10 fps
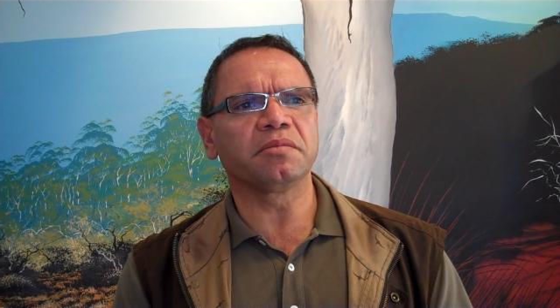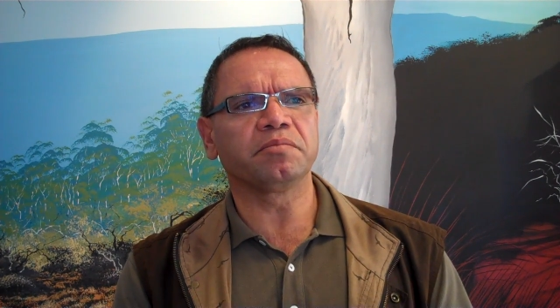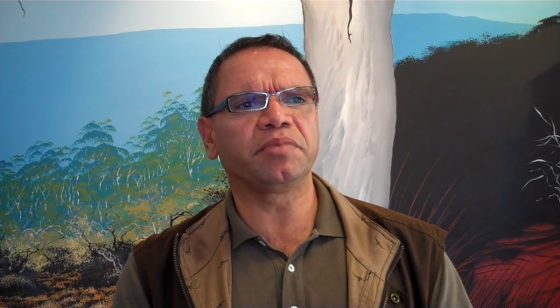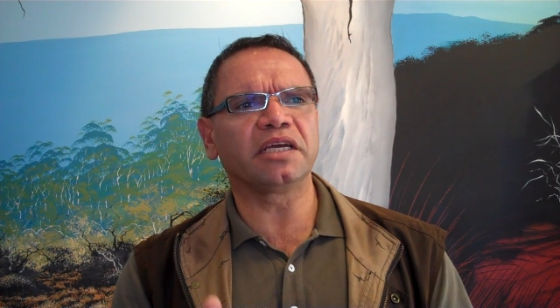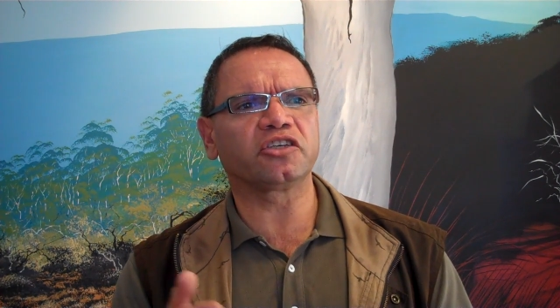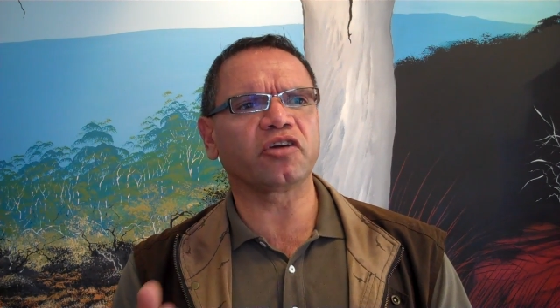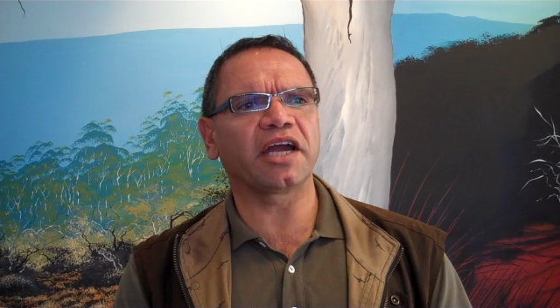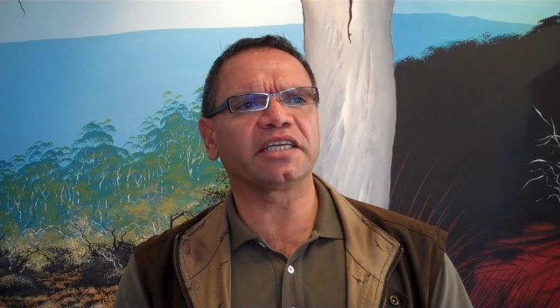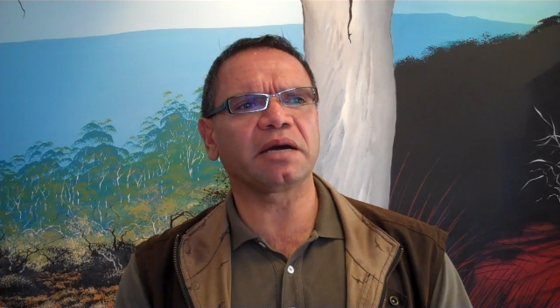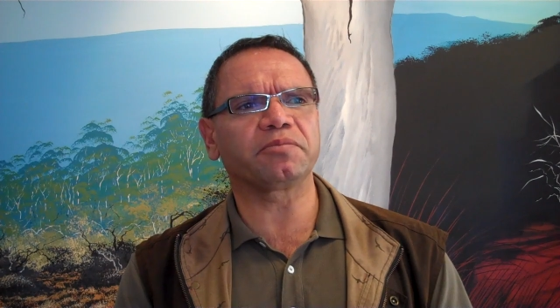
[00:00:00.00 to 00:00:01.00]
being
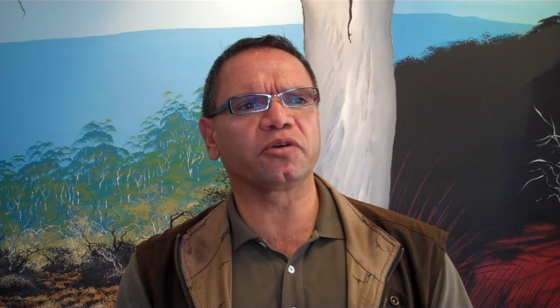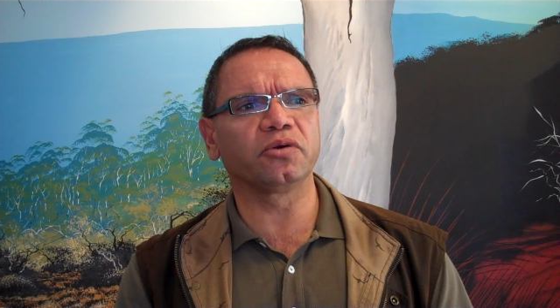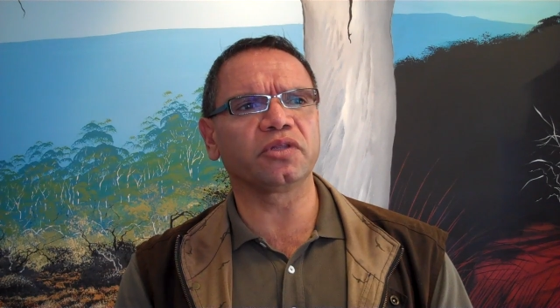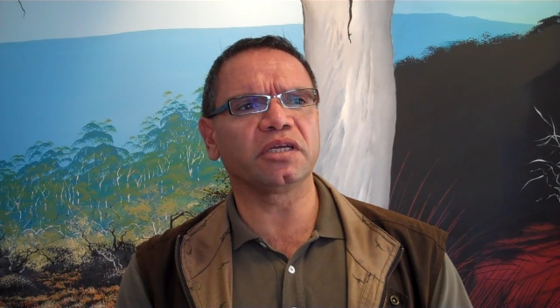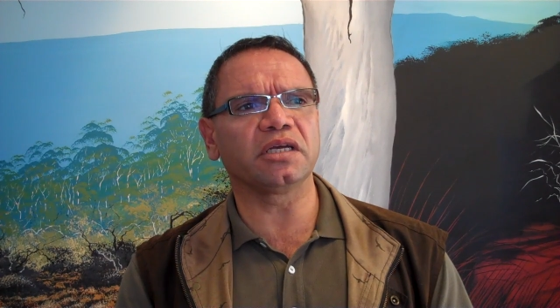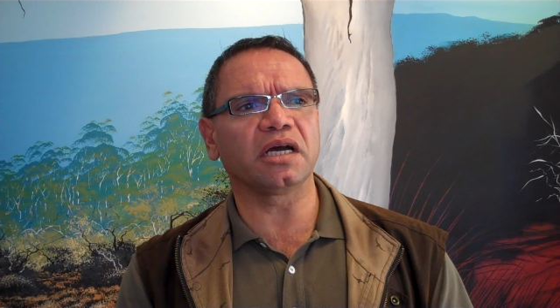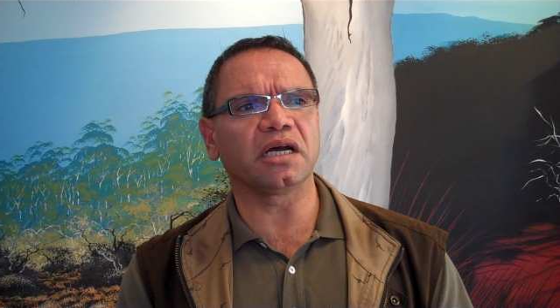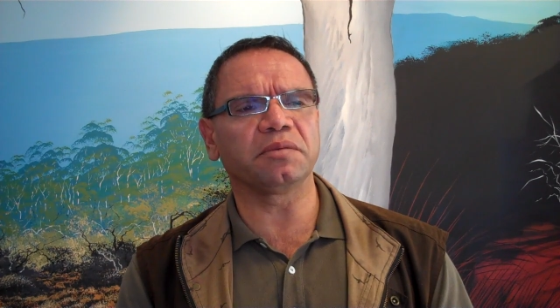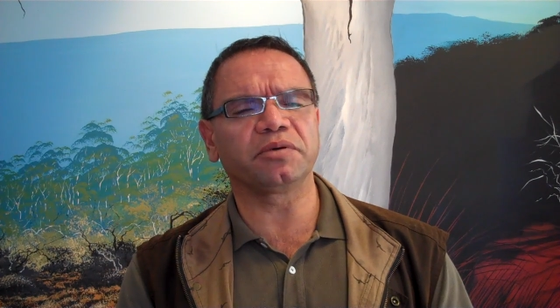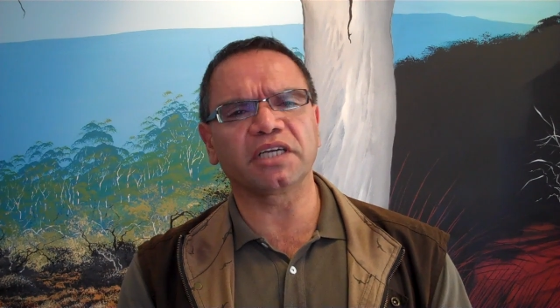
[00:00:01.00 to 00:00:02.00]
trained up through
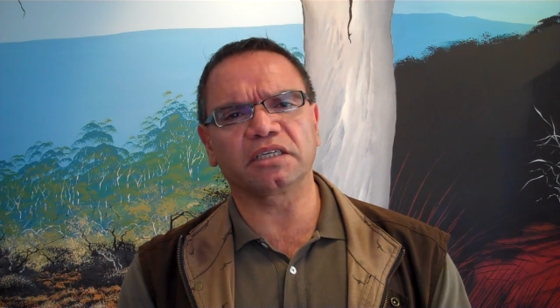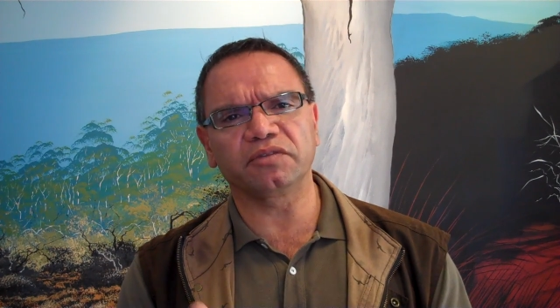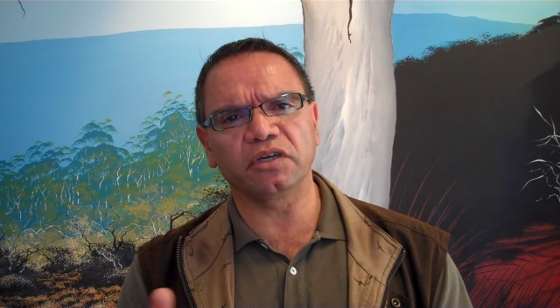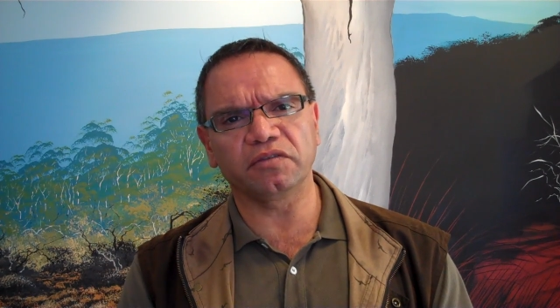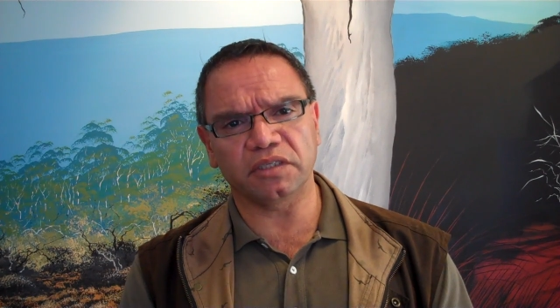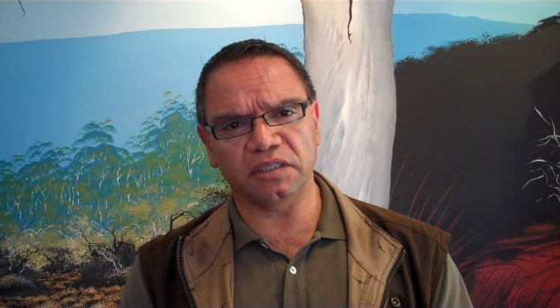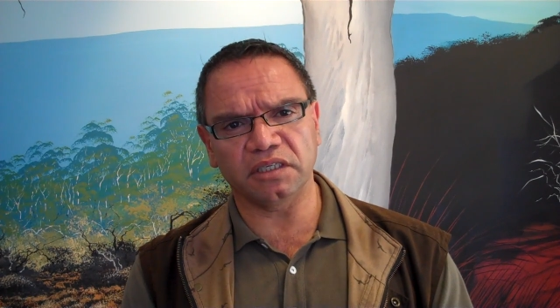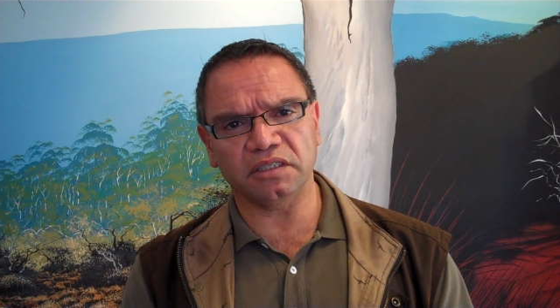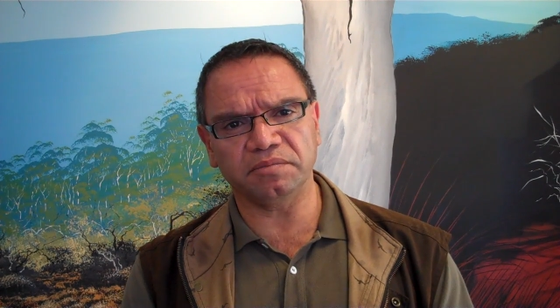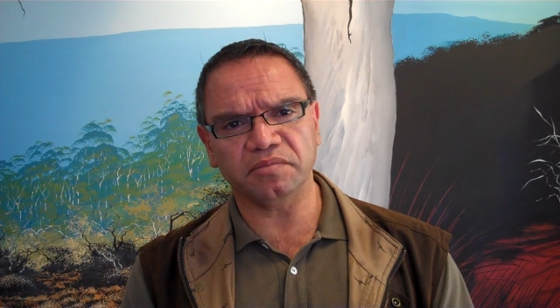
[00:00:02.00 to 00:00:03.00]
the protective services
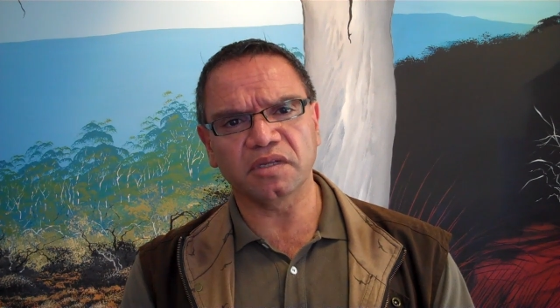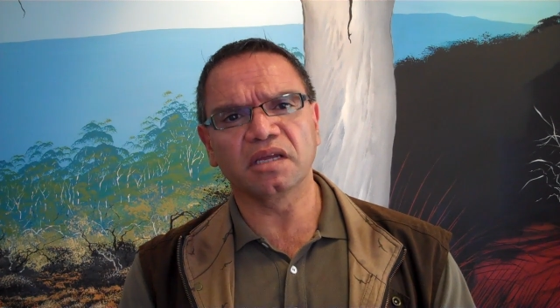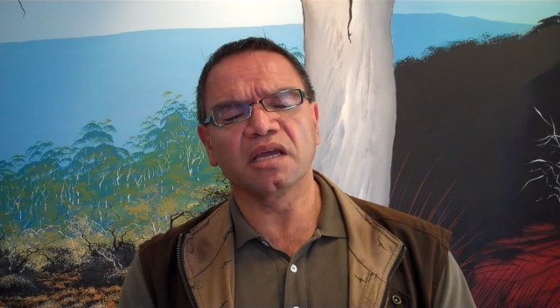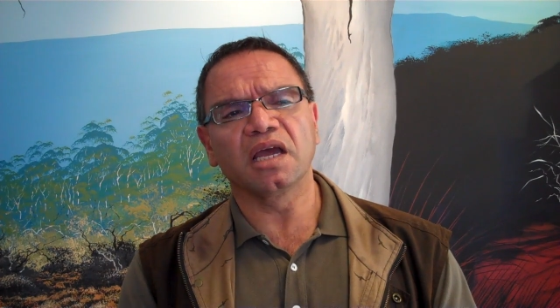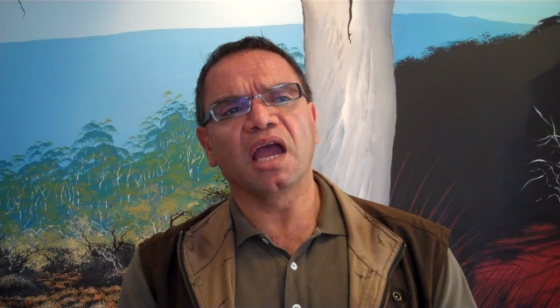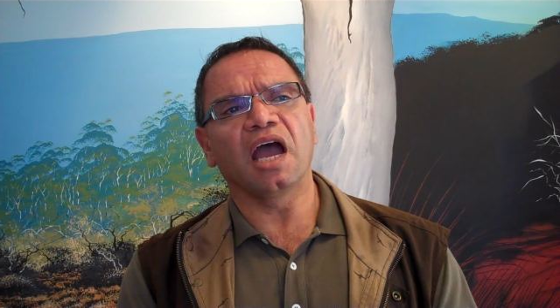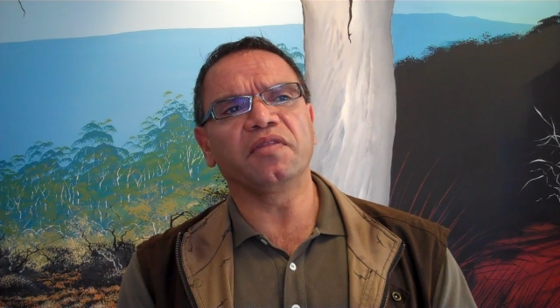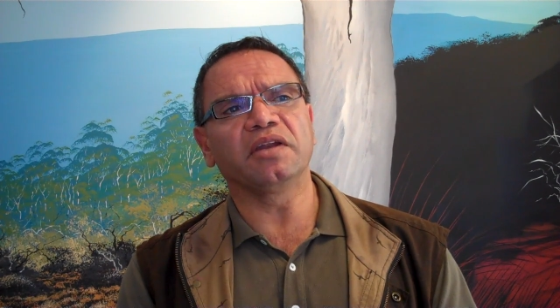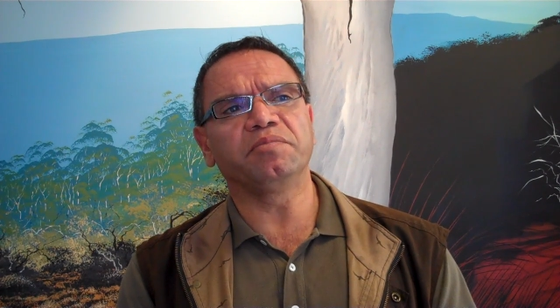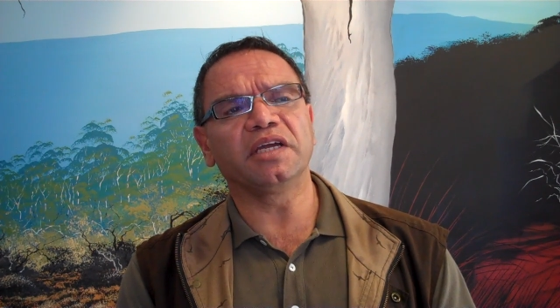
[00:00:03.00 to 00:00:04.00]
system, and
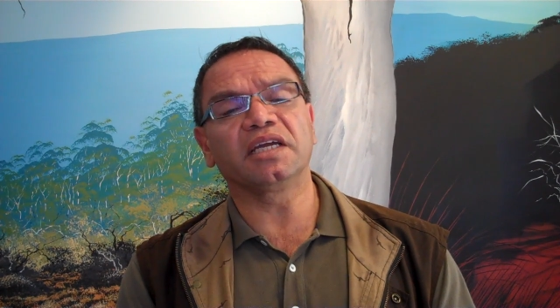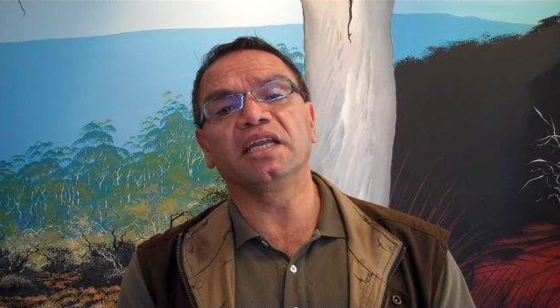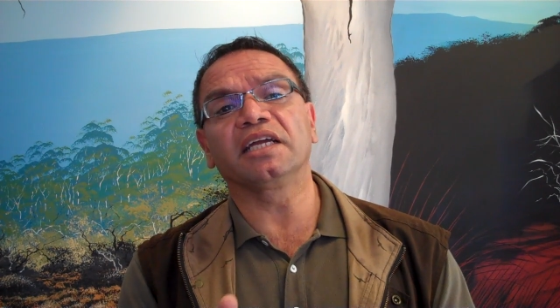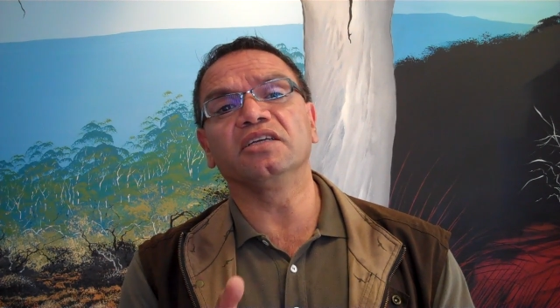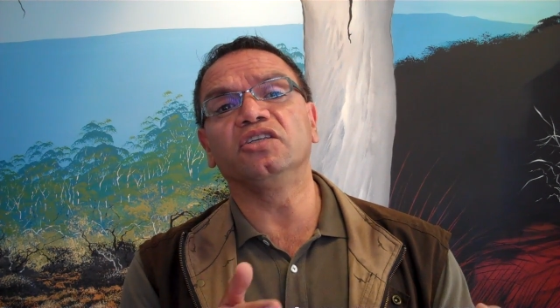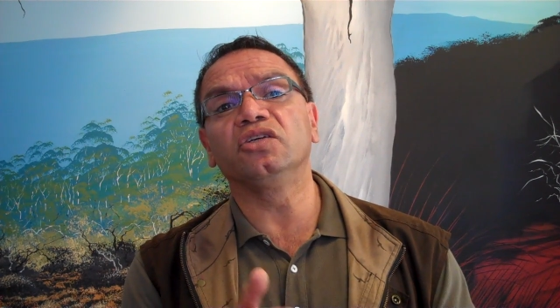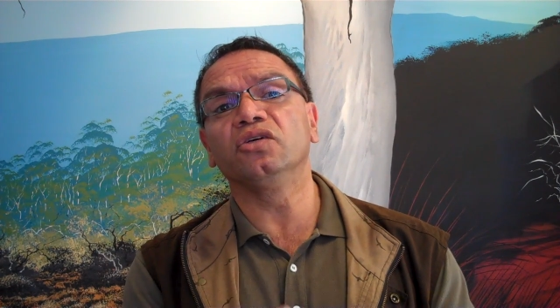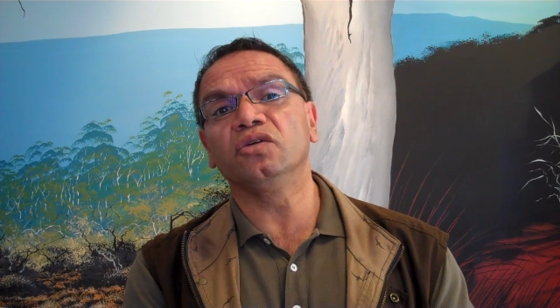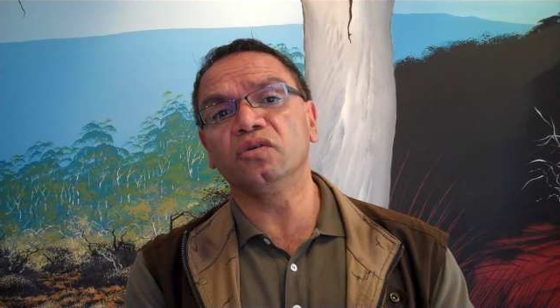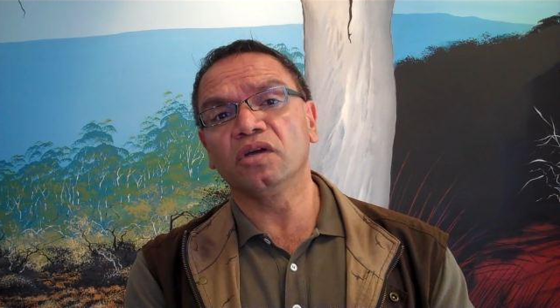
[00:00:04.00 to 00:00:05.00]
then being connected to